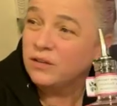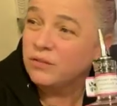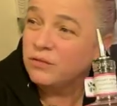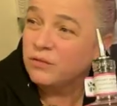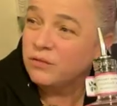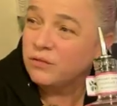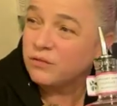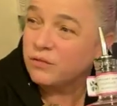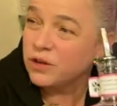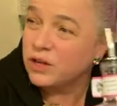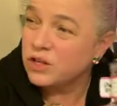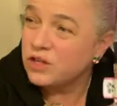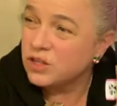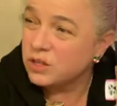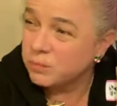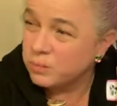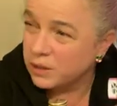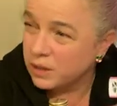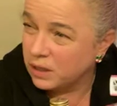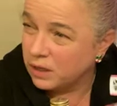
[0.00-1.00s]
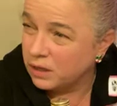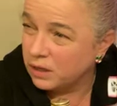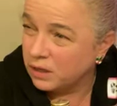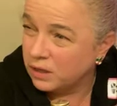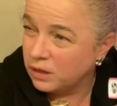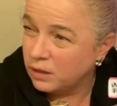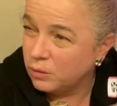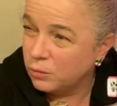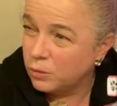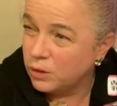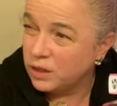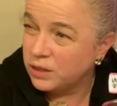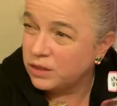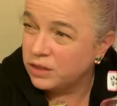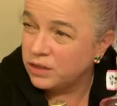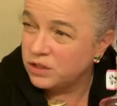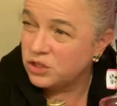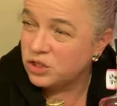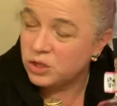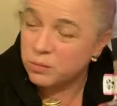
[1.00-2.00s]
free shipping with
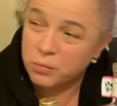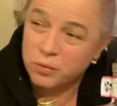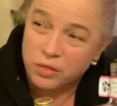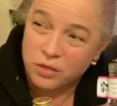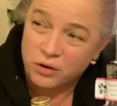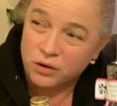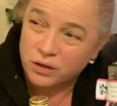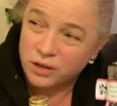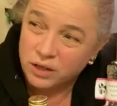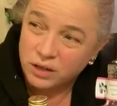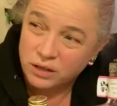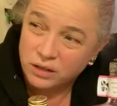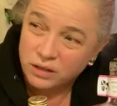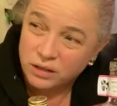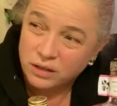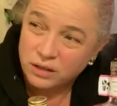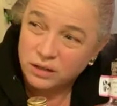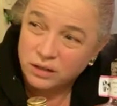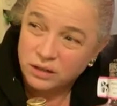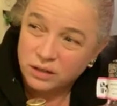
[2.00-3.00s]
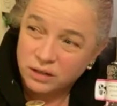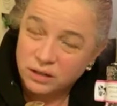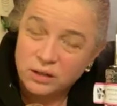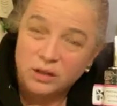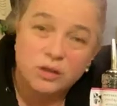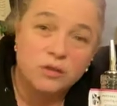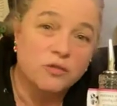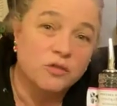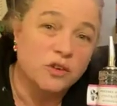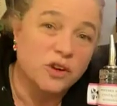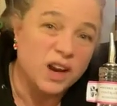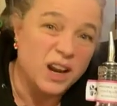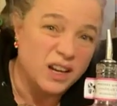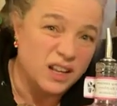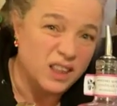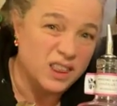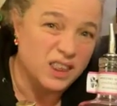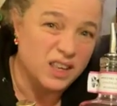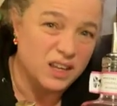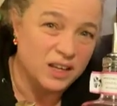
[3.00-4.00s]
ship 30 for
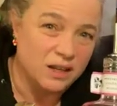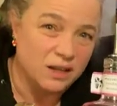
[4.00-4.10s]
anything.